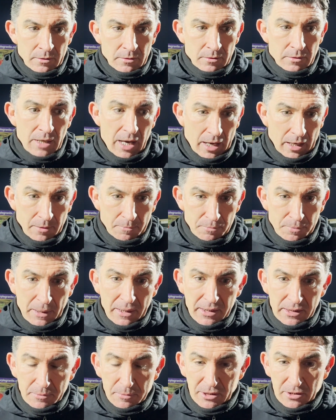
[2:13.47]
Yeah,
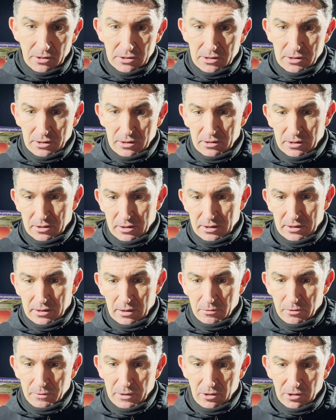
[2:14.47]
pleased, because listen, he's
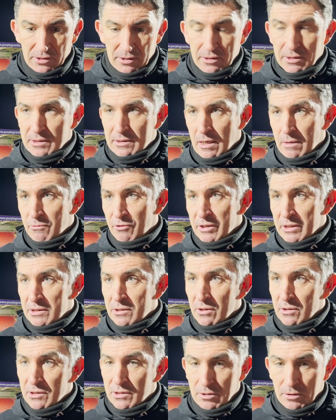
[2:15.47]
someone we lost in the summer and he's
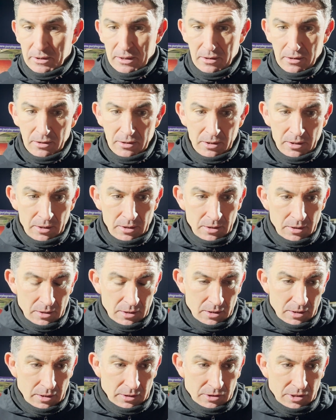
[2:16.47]
gone to
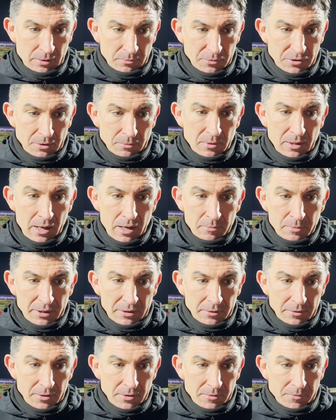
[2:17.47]
a championship club,
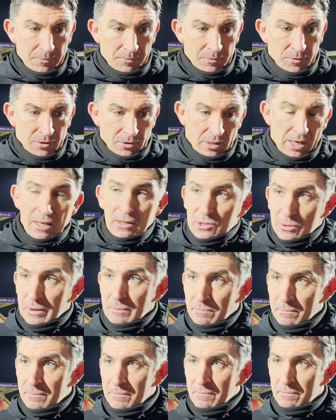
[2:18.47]
and good luck to
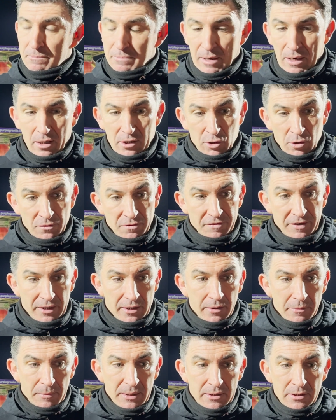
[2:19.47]
him. But I do think
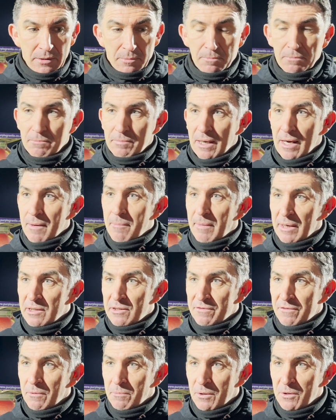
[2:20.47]
he misses playing
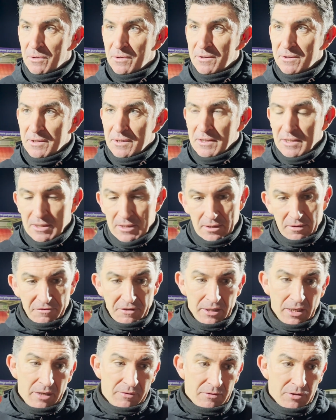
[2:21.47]
men's football. And I
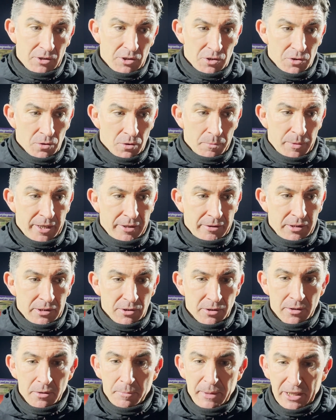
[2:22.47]
think even in the short period he's
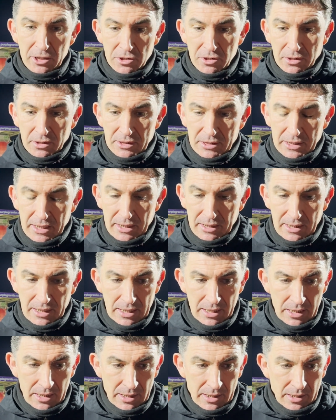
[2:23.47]
on the pitch, you can see
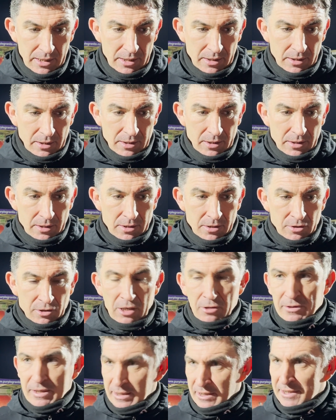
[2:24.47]
that you
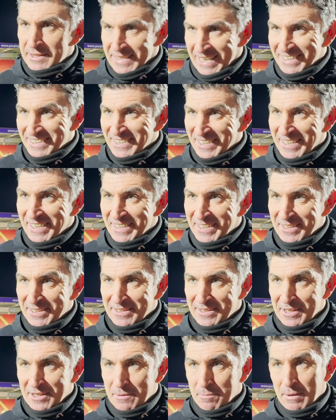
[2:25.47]
don't get the intensity
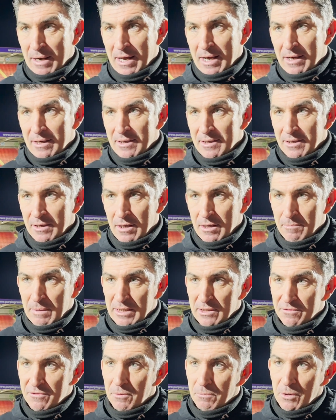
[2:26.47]
that you play at
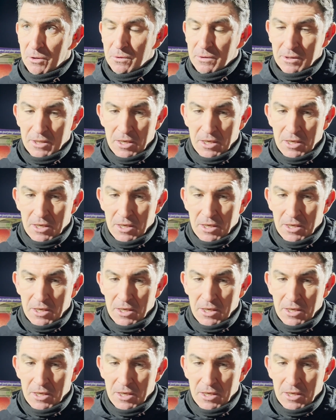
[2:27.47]
men's football.